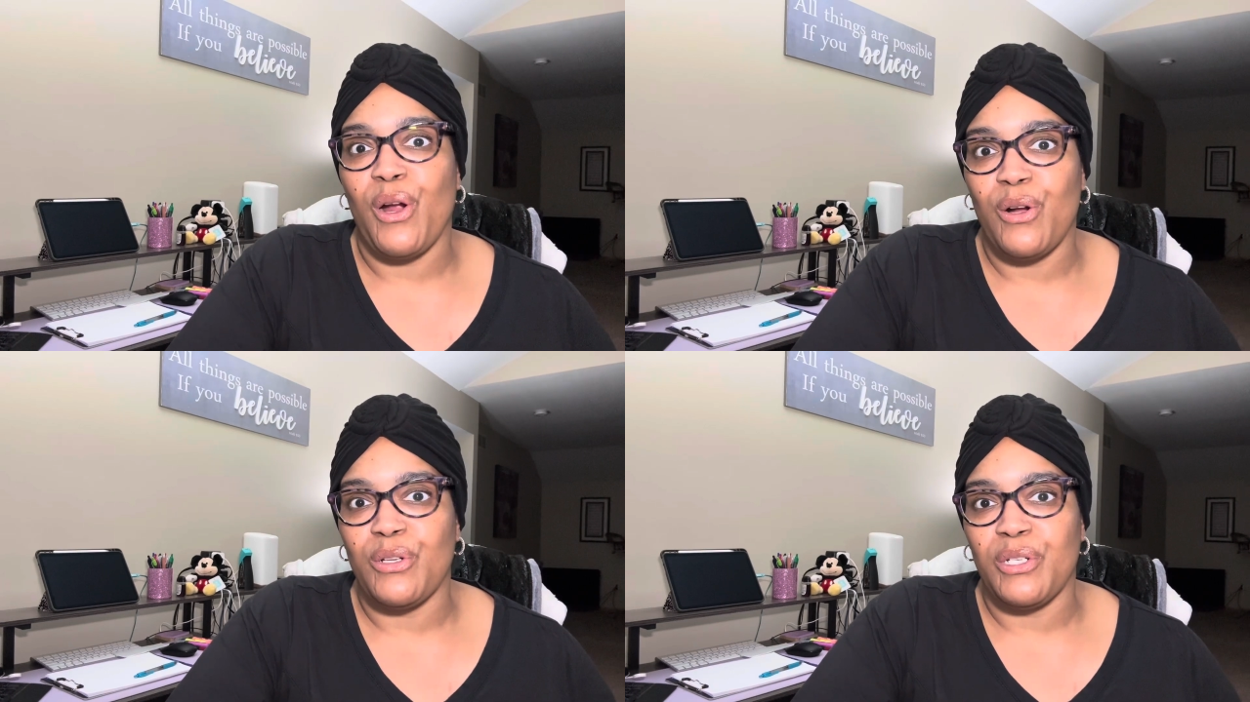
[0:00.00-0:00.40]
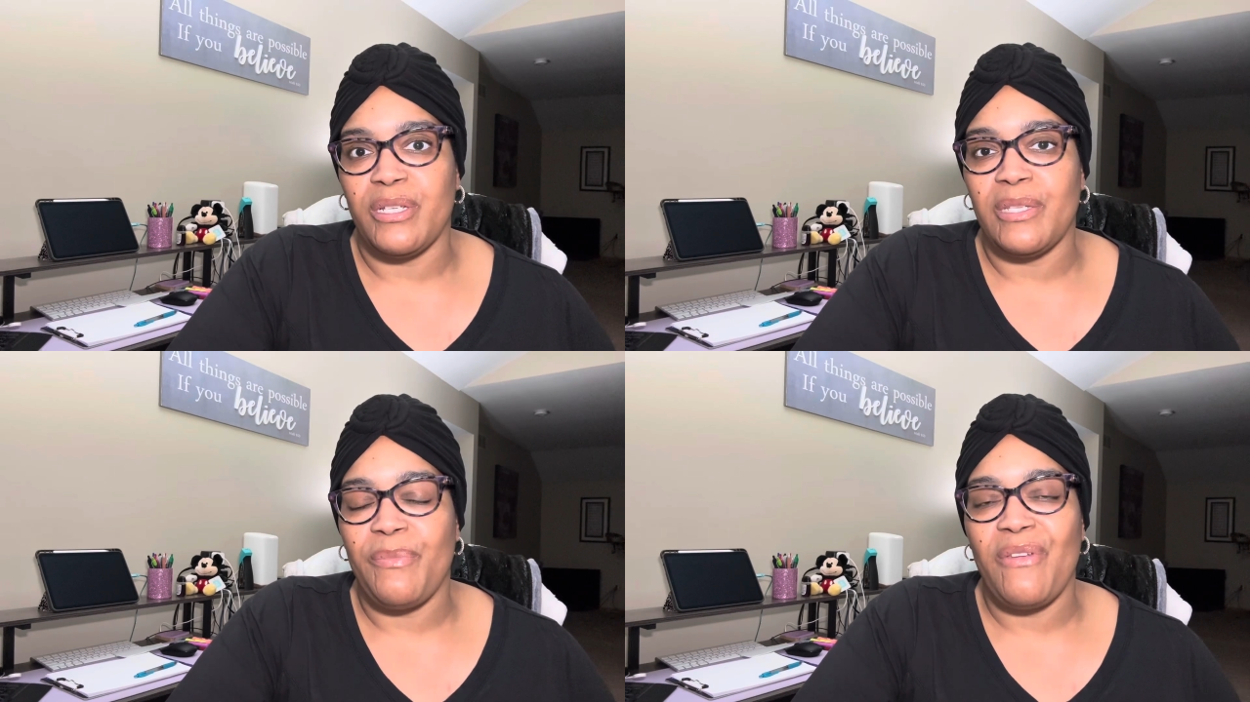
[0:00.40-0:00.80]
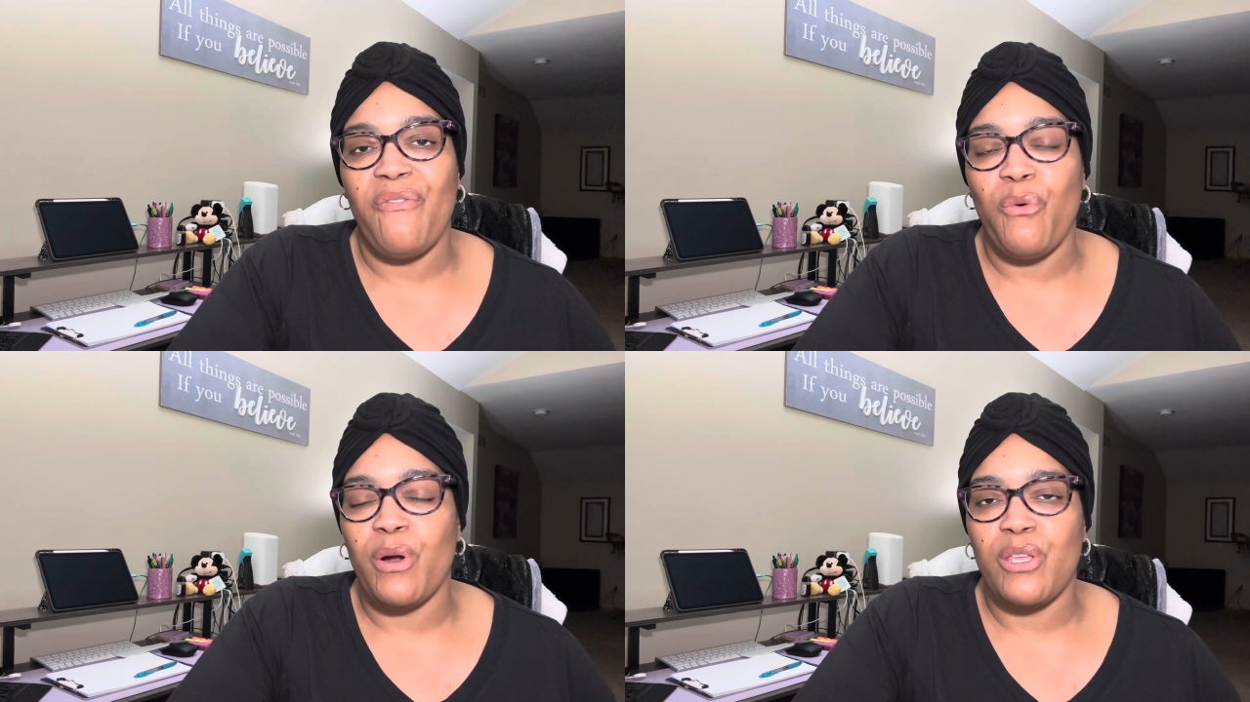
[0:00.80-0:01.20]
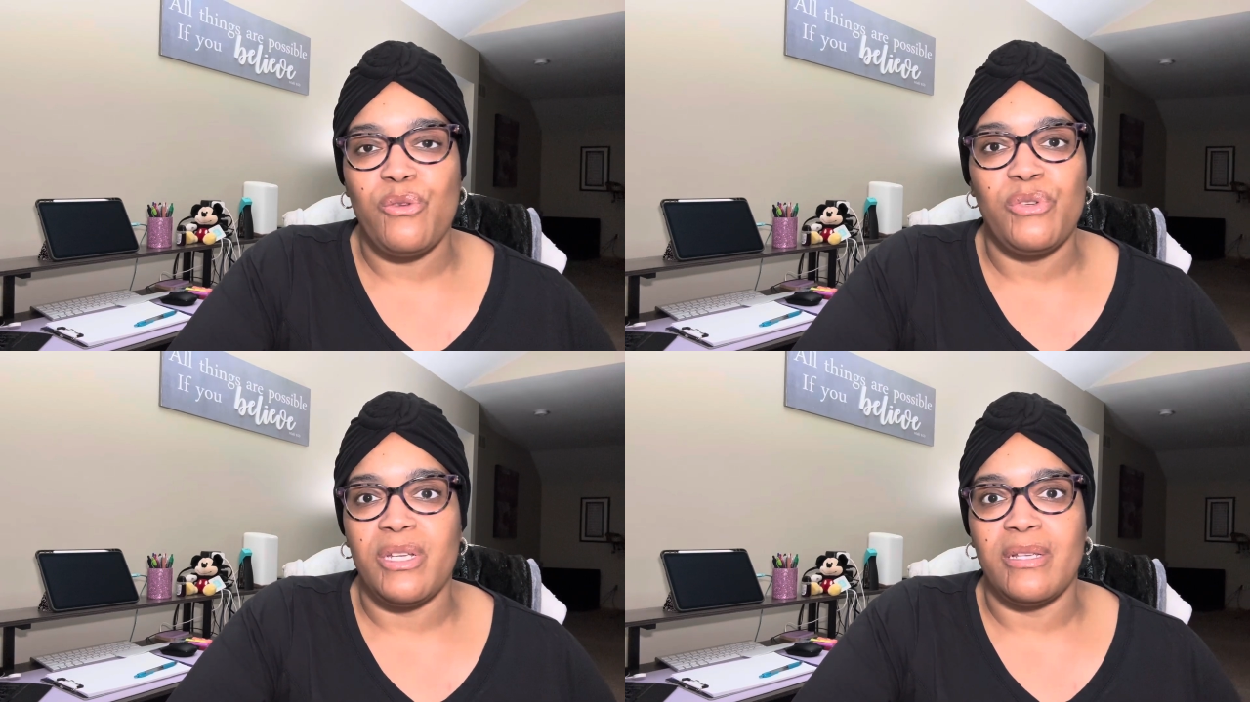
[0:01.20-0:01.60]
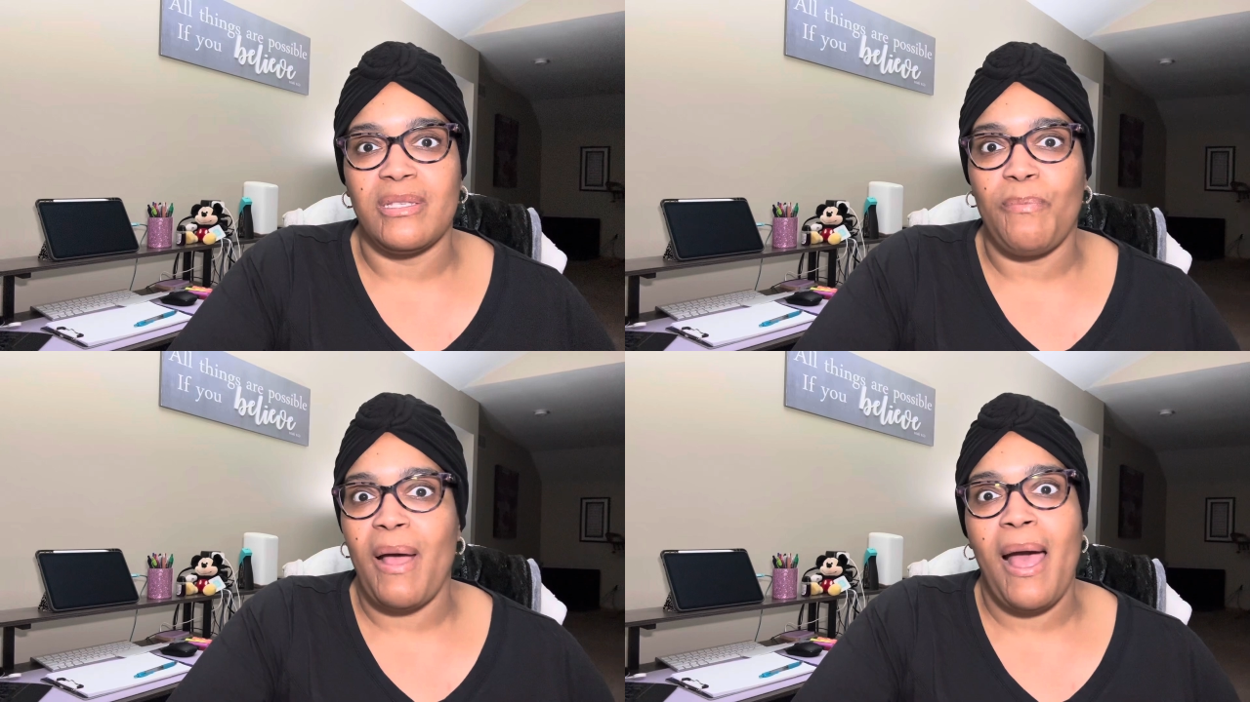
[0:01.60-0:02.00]
urges before you
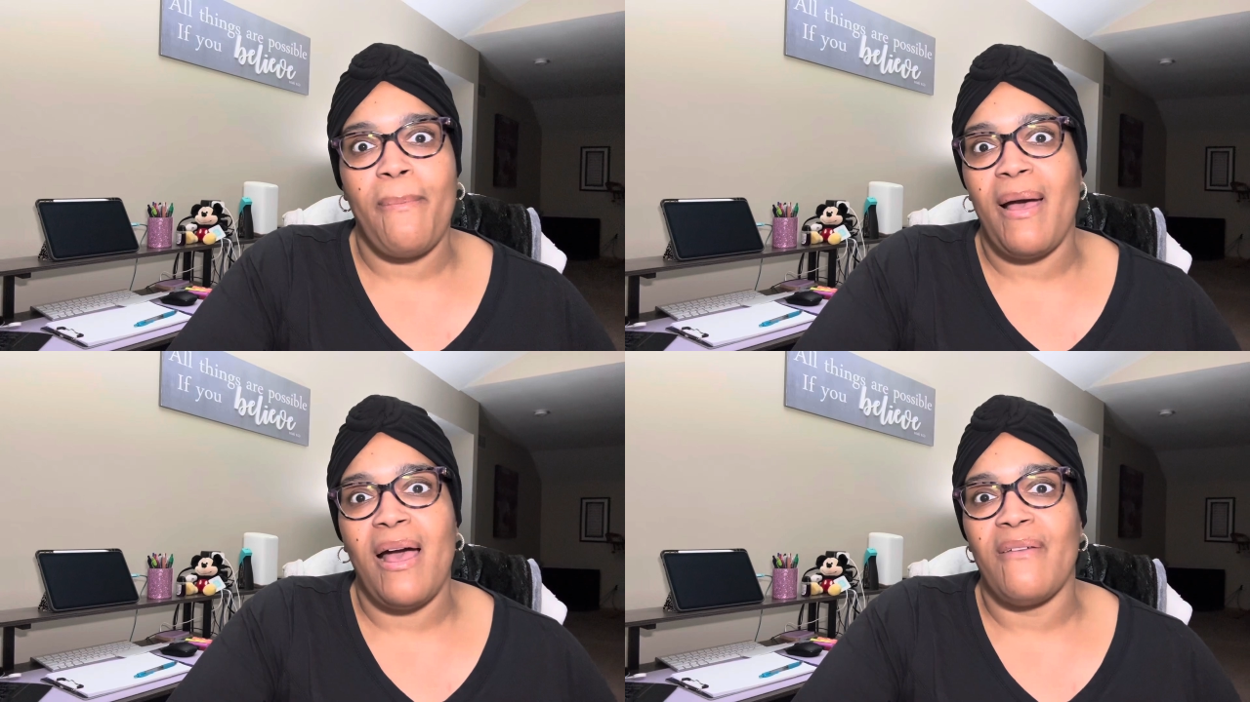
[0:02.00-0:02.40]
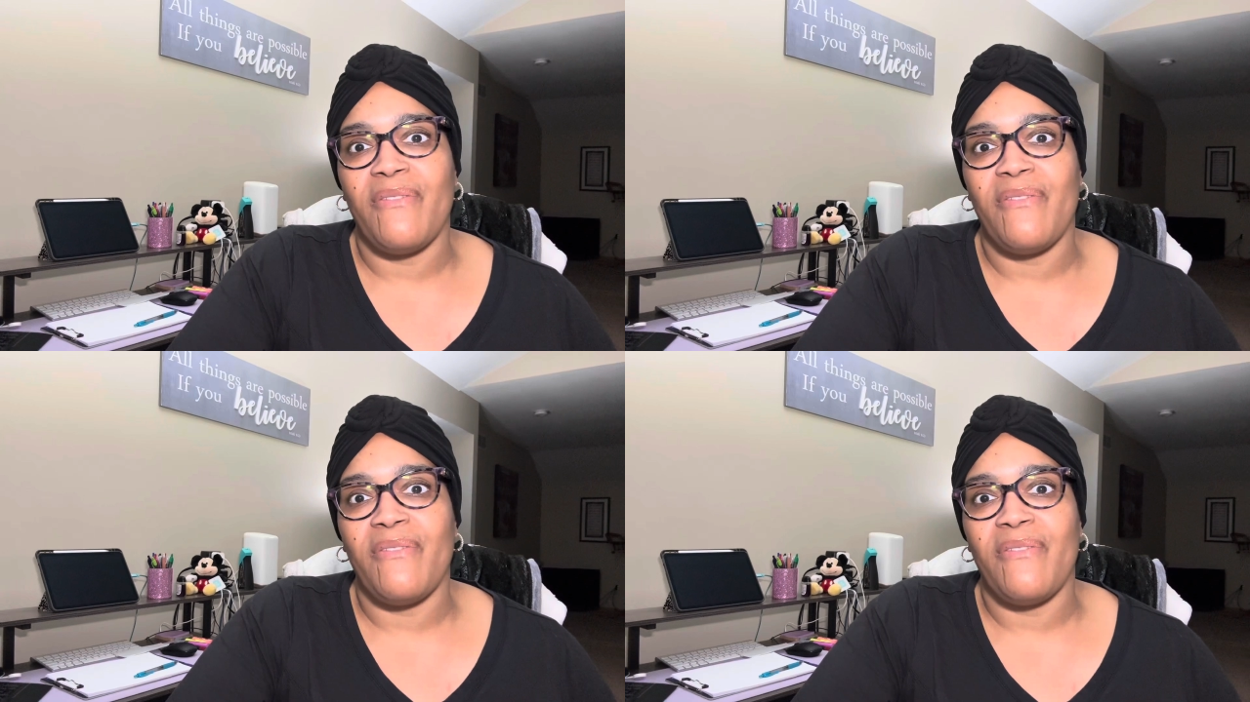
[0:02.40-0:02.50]
just pop off